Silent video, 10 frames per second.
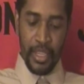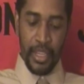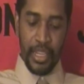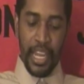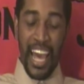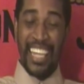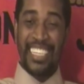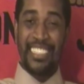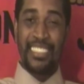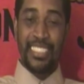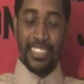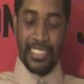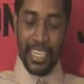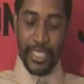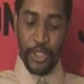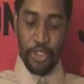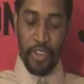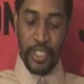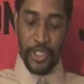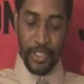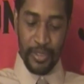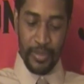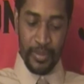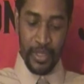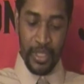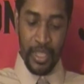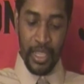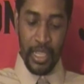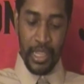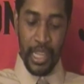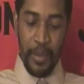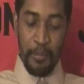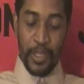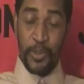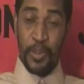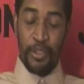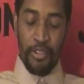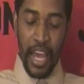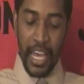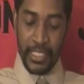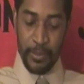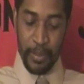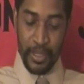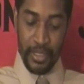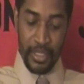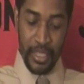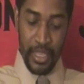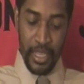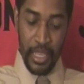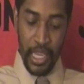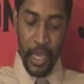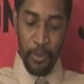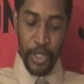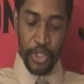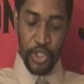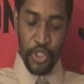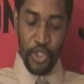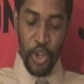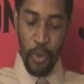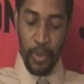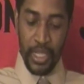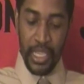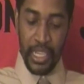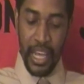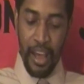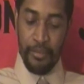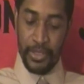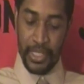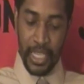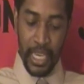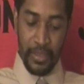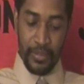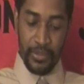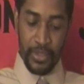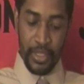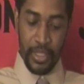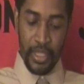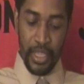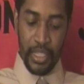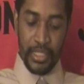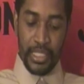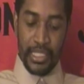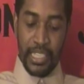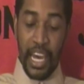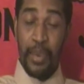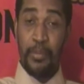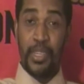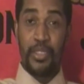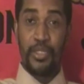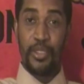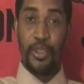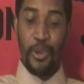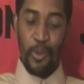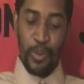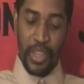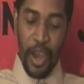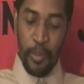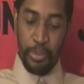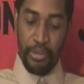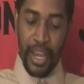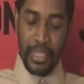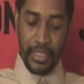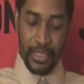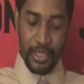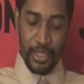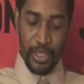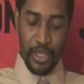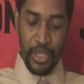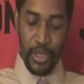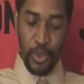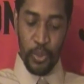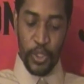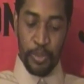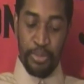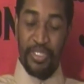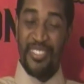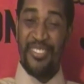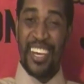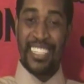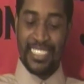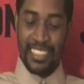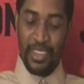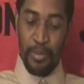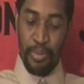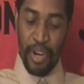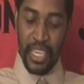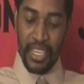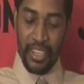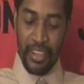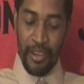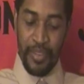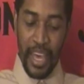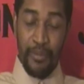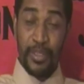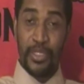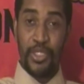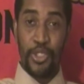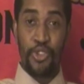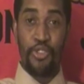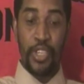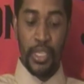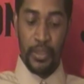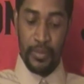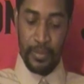Knowledge is a treasure that must be grasped and which no one can confiscate. It is a diamond without price which prevents the breaking of heaven's decree